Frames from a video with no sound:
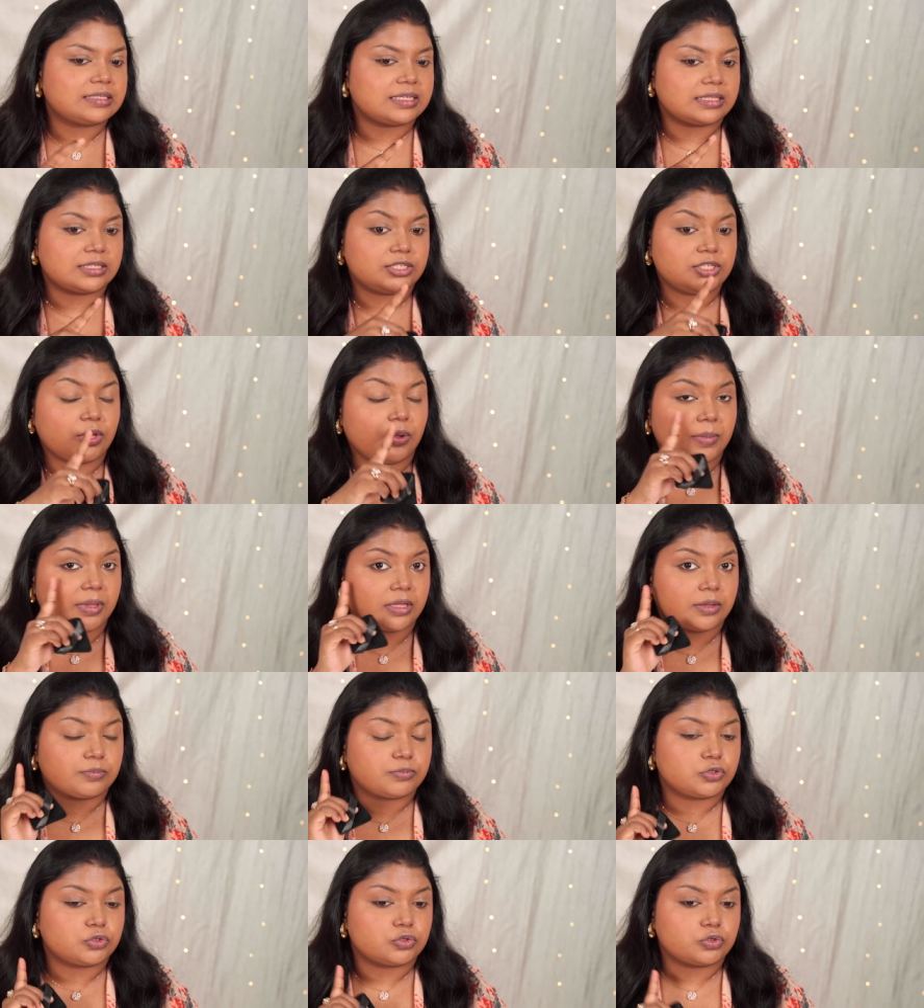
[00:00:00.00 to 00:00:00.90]
sets your
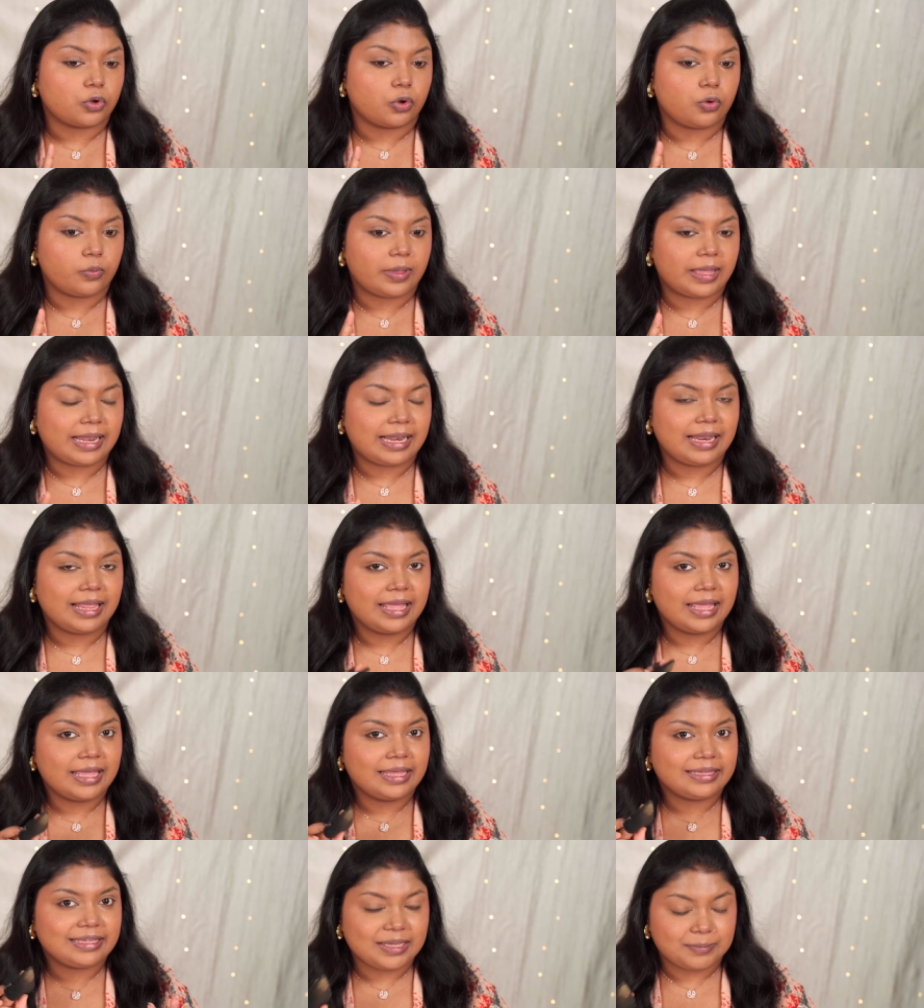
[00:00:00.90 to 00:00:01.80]
makeup so well,
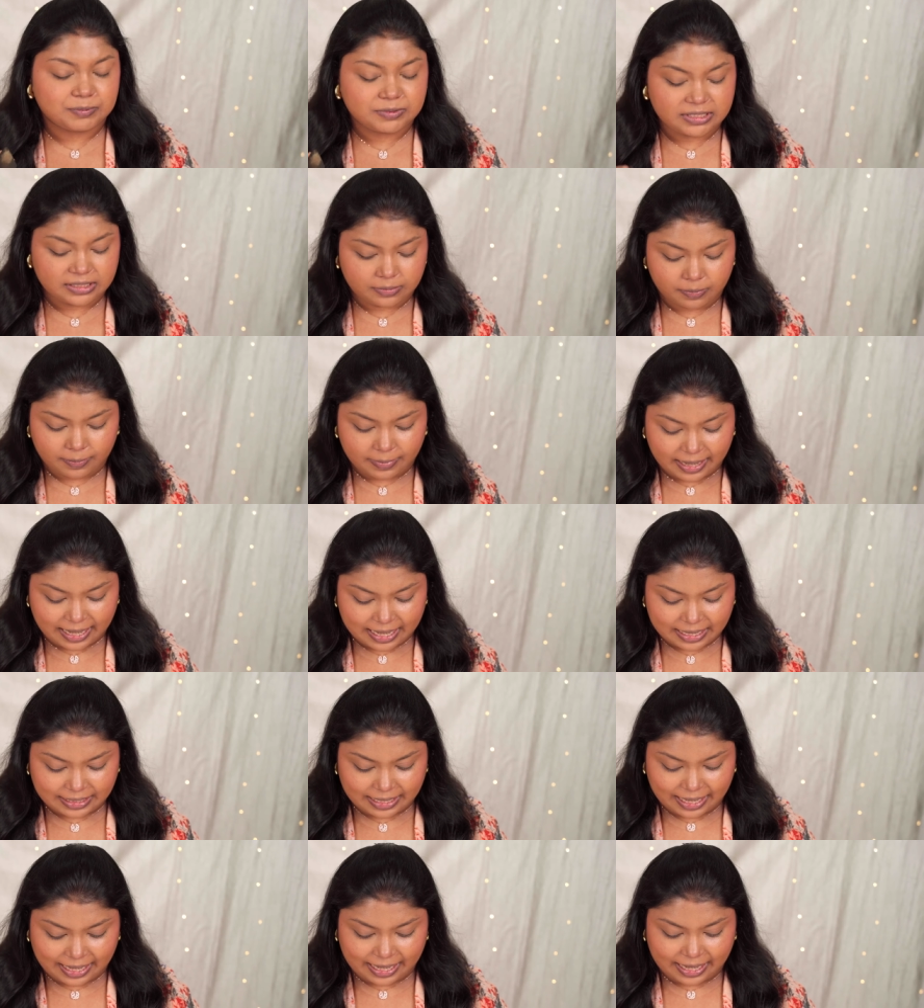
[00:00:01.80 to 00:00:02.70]
keeps it
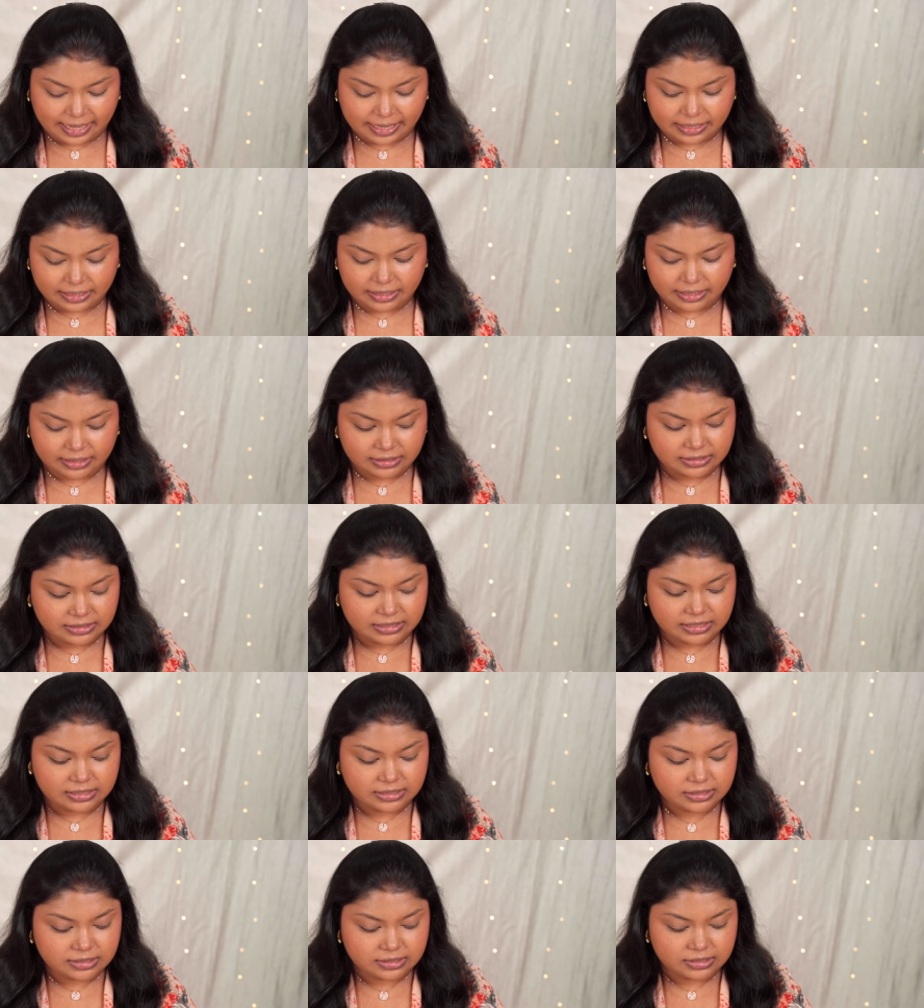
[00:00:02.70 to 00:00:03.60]
matte, and it
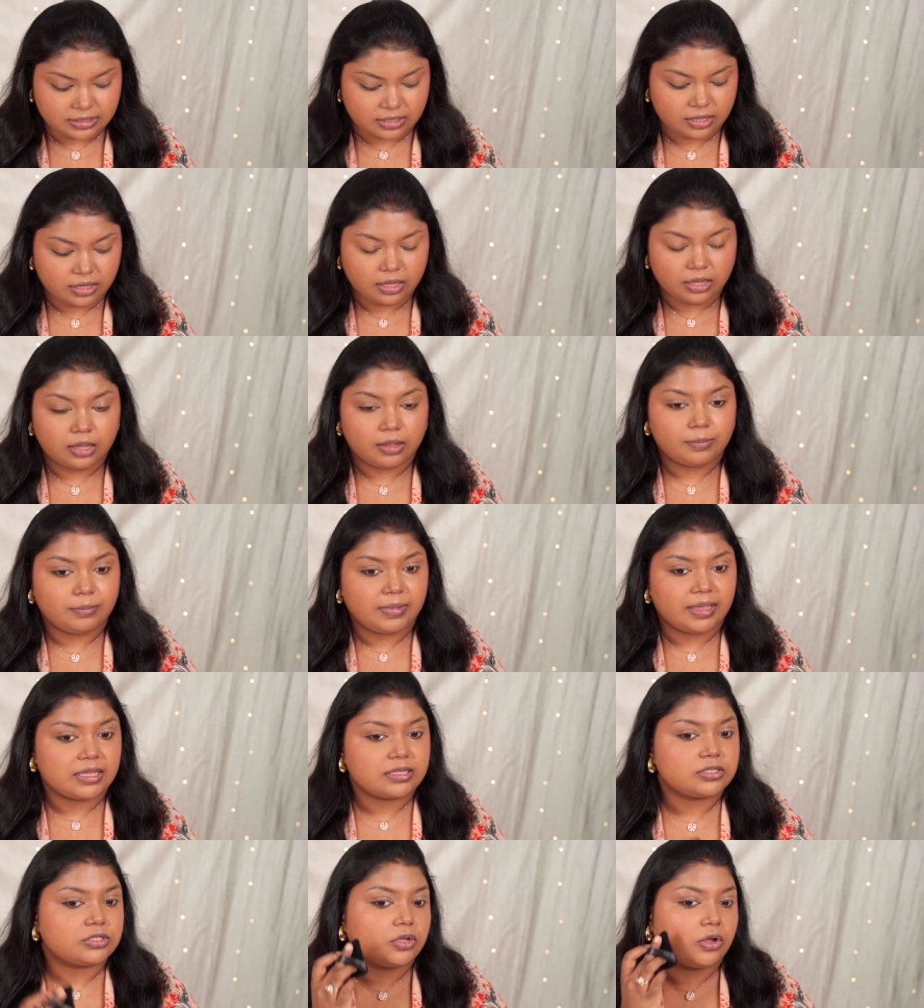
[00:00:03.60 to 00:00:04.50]
just
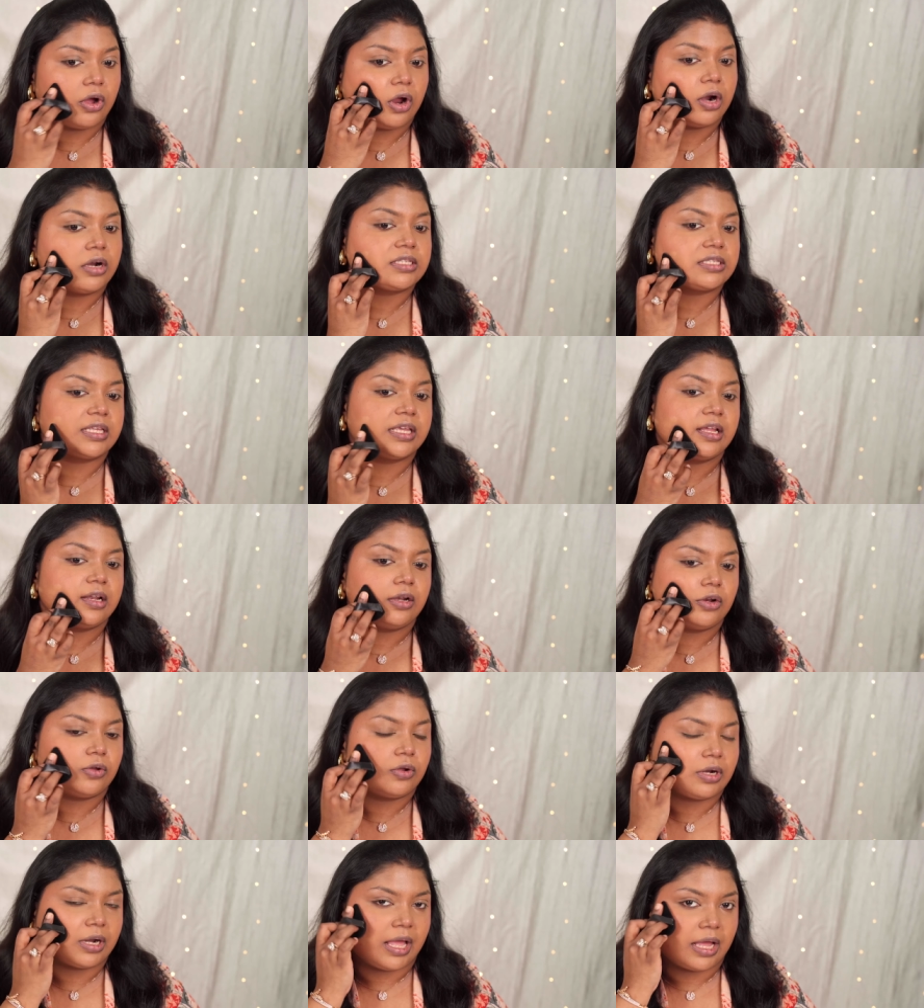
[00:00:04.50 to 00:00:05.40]
makes your skin
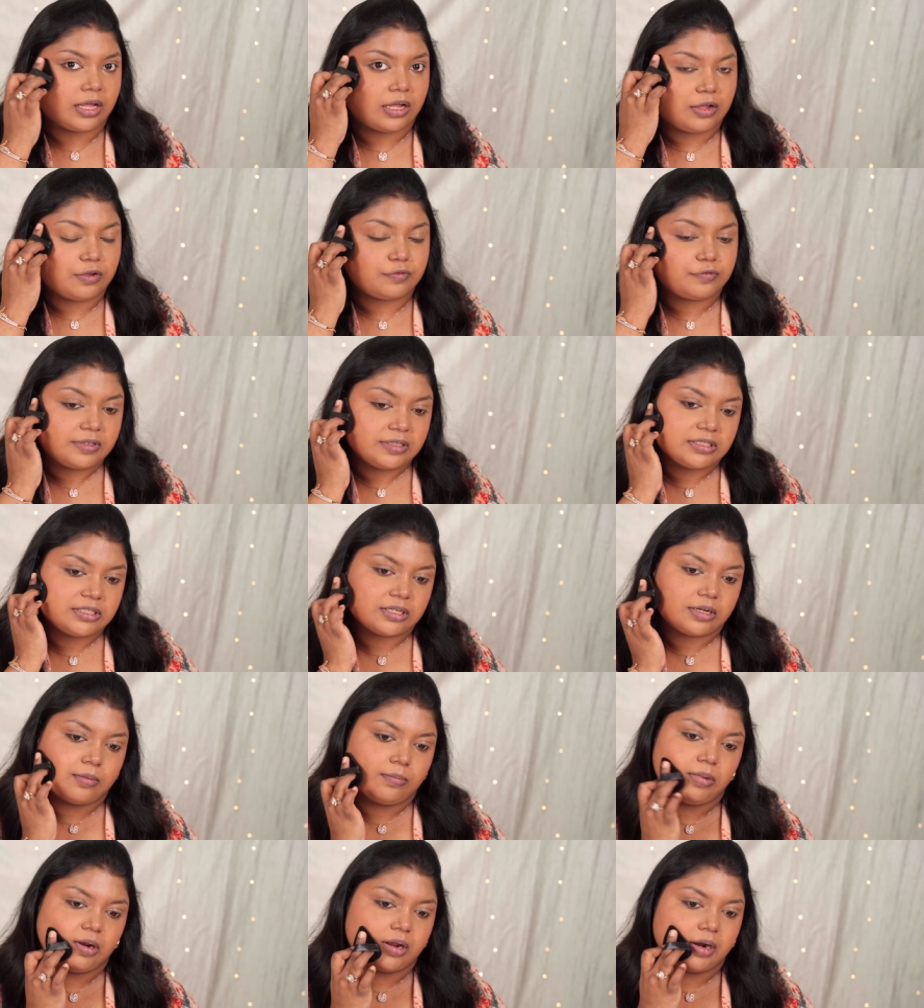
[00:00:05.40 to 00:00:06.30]
look like a
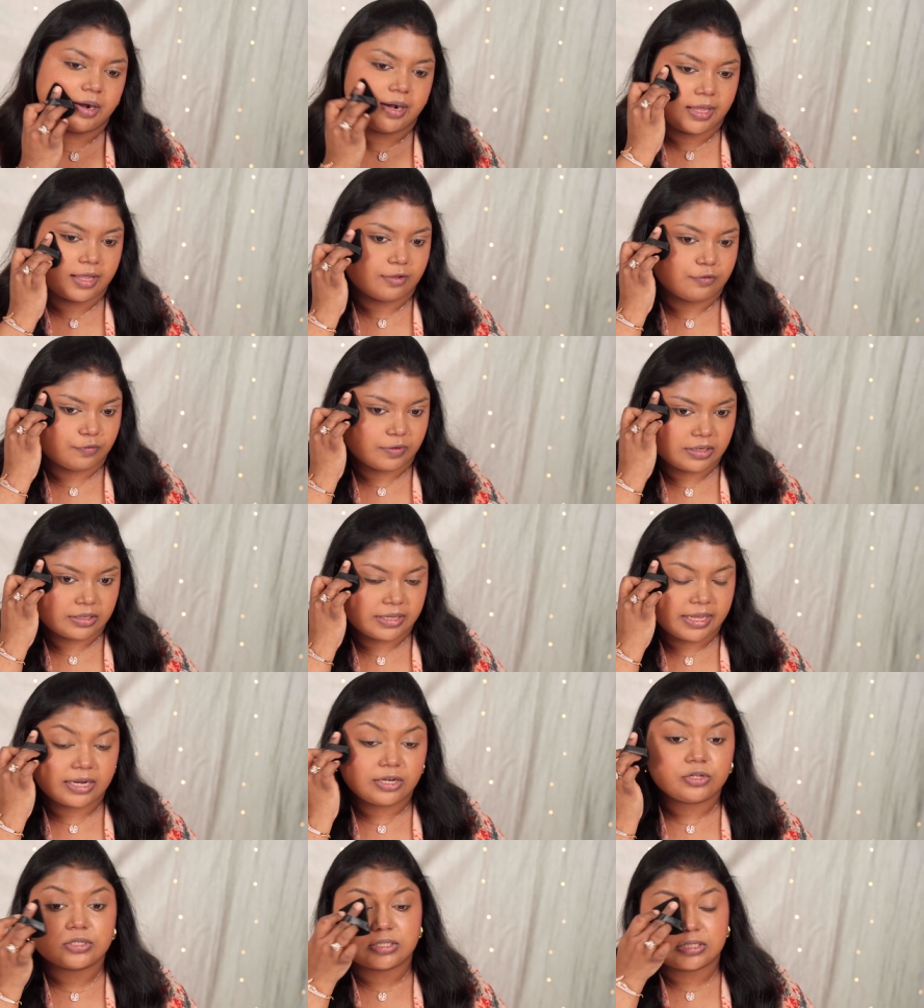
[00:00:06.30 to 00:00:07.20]
filter blurring effect.
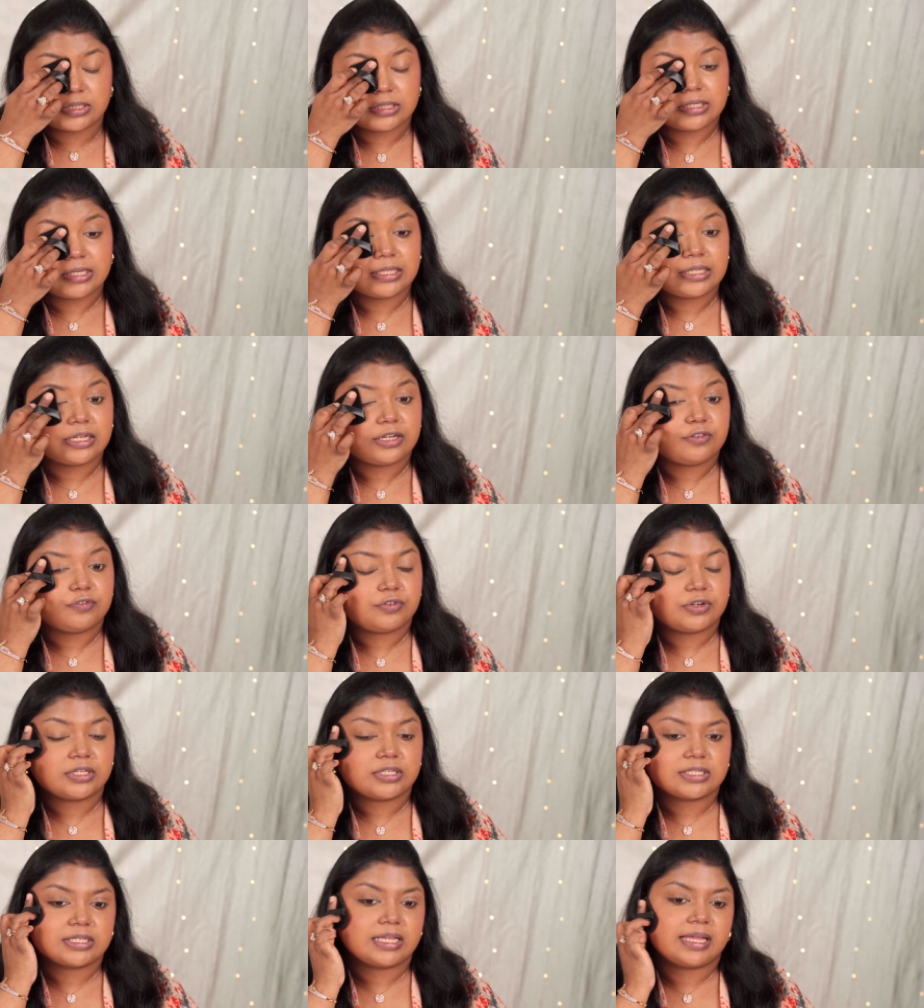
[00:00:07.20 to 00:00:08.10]
Can you see the
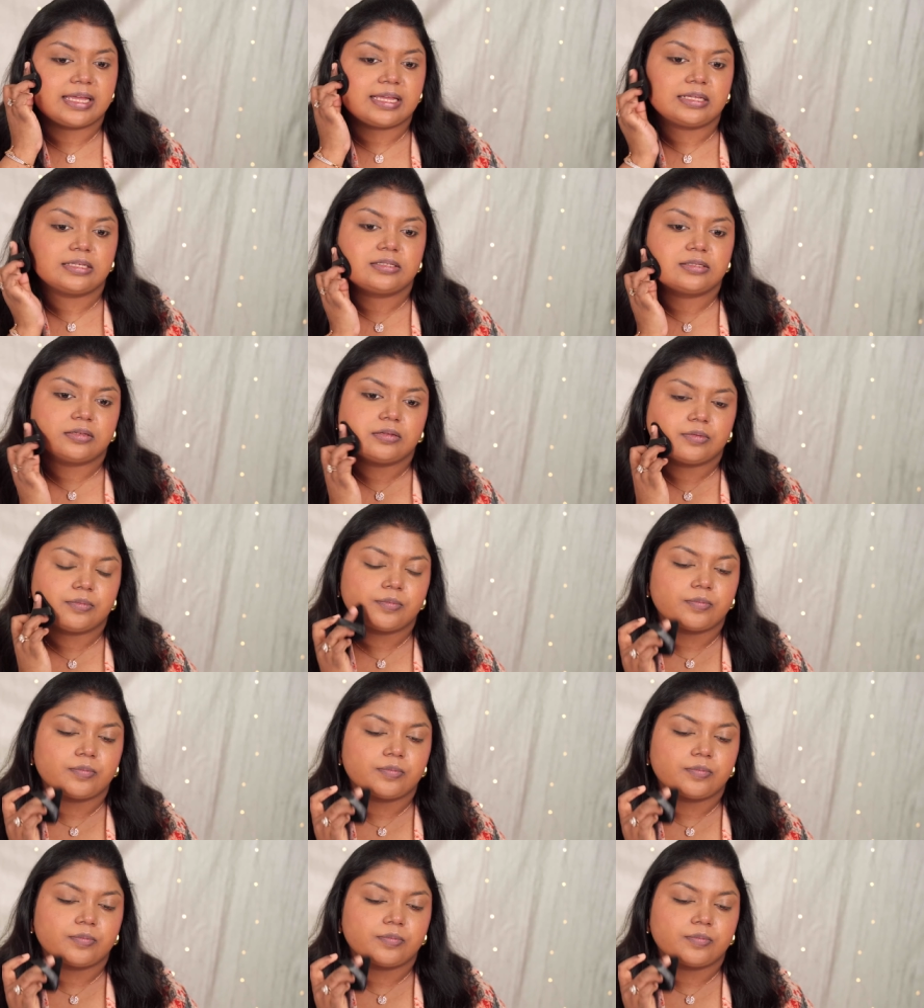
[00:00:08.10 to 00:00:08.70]
difference, guys?